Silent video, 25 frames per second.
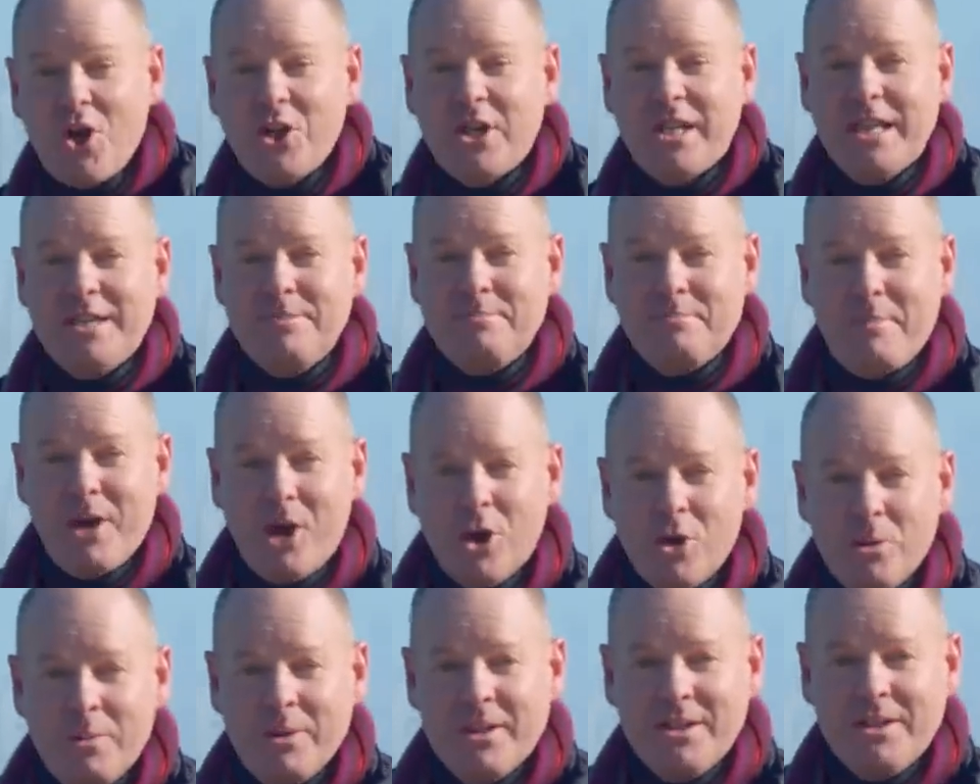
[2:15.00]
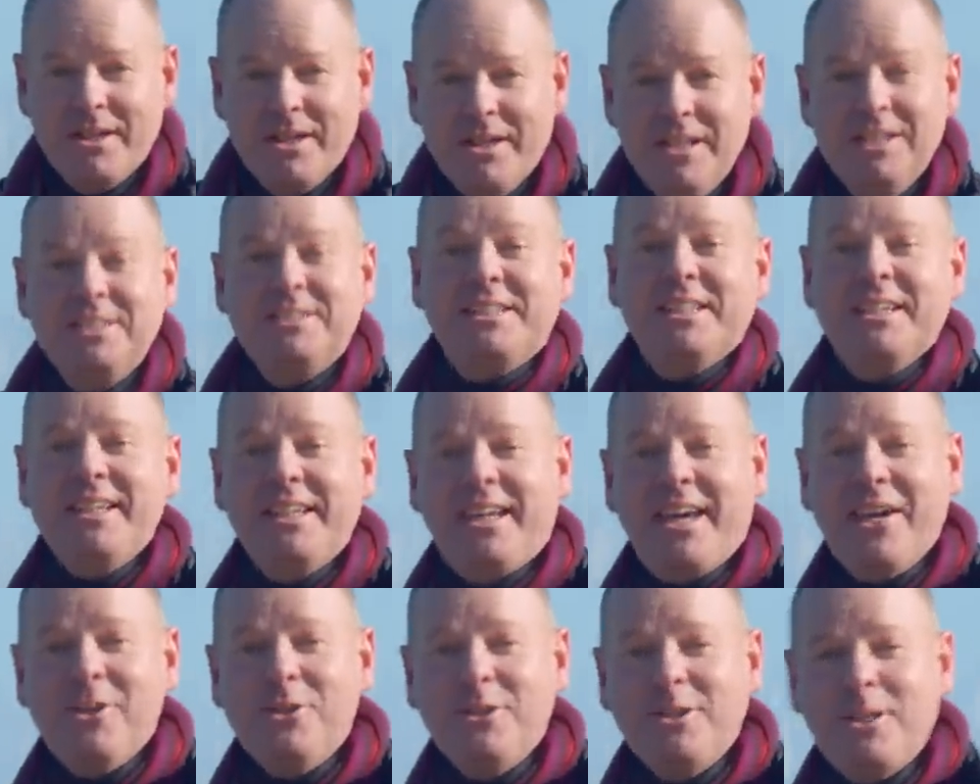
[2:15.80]
joke in Melbourne, St
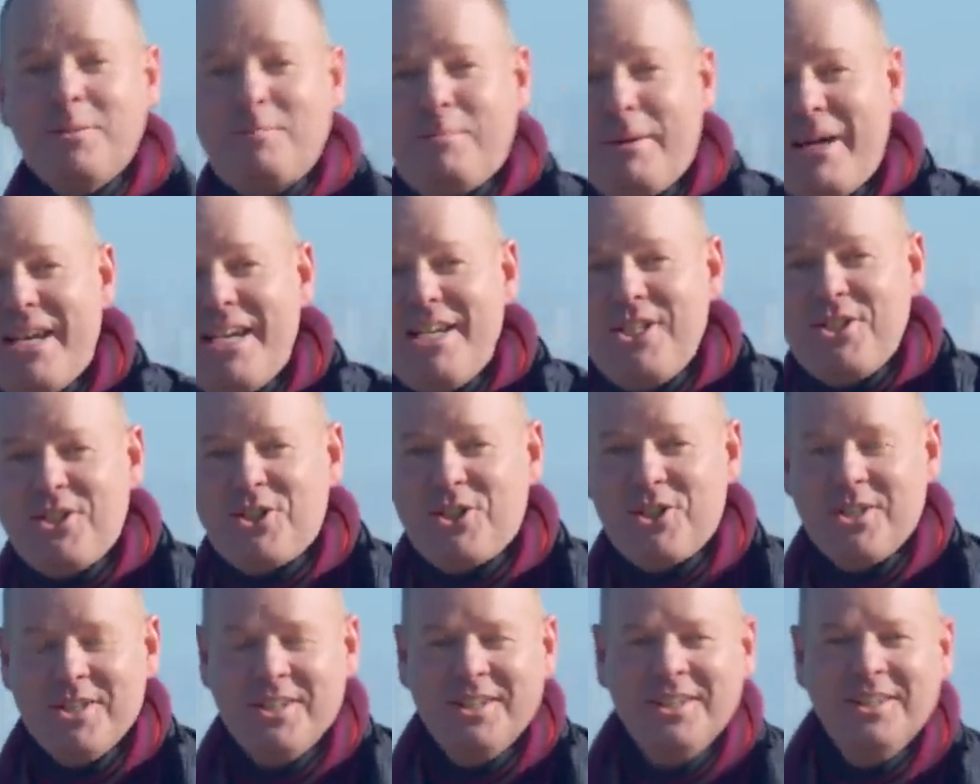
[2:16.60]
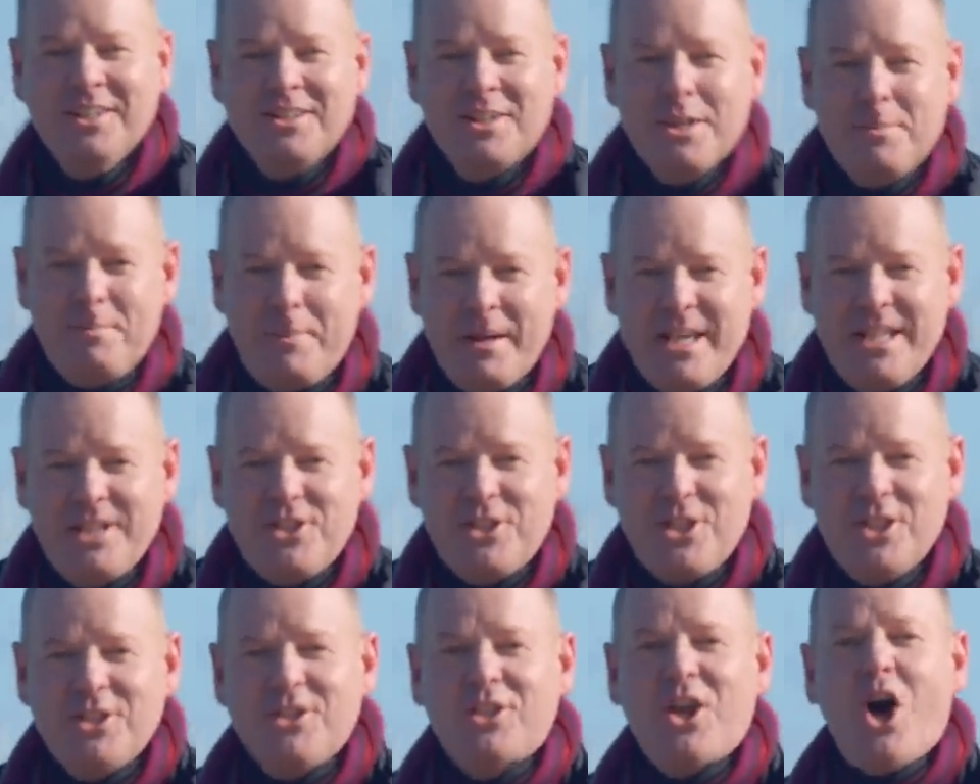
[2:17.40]
Kilda Beach. The
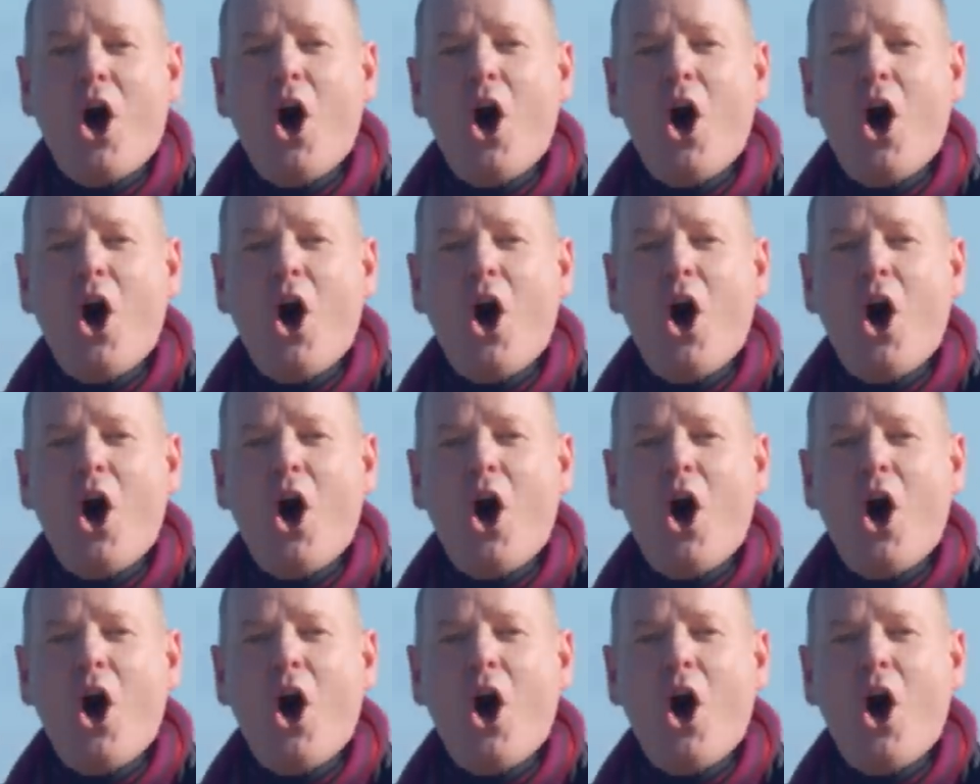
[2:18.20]
beach is